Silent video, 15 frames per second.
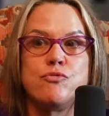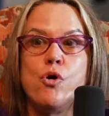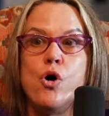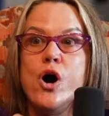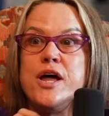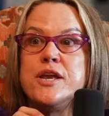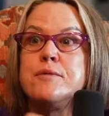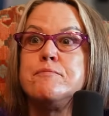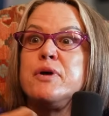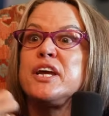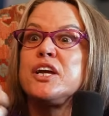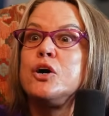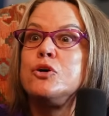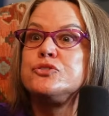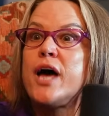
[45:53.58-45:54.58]
1, but
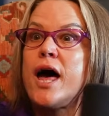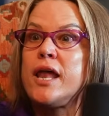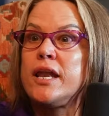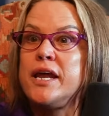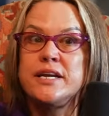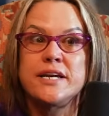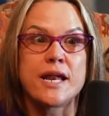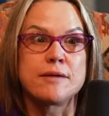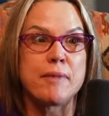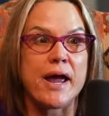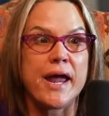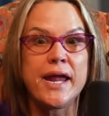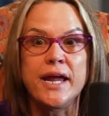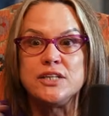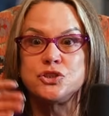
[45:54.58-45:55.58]
it goes. I let it out of my
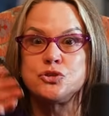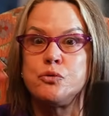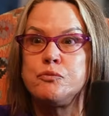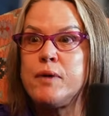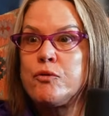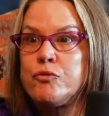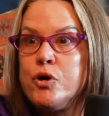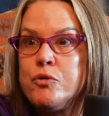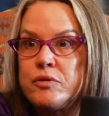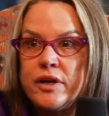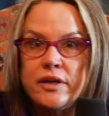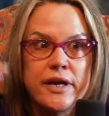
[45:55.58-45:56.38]
hand so my rope can